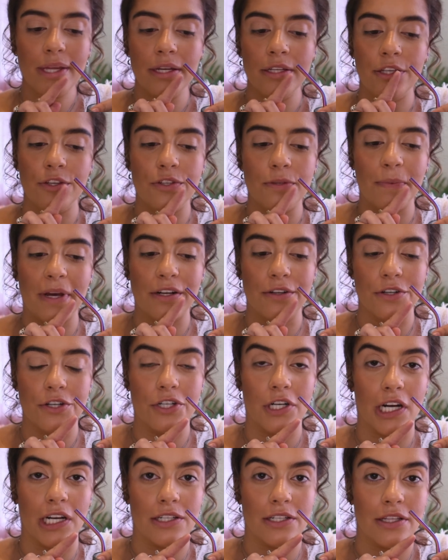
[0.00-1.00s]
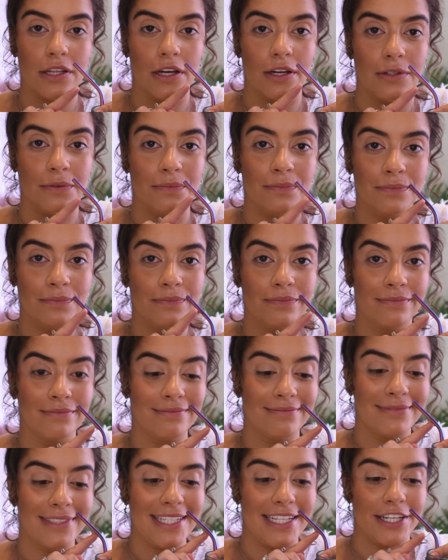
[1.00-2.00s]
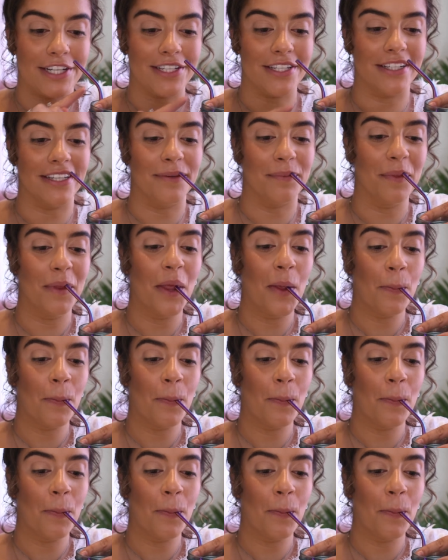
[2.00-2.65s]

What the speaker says: Use metal straws though. Seriously.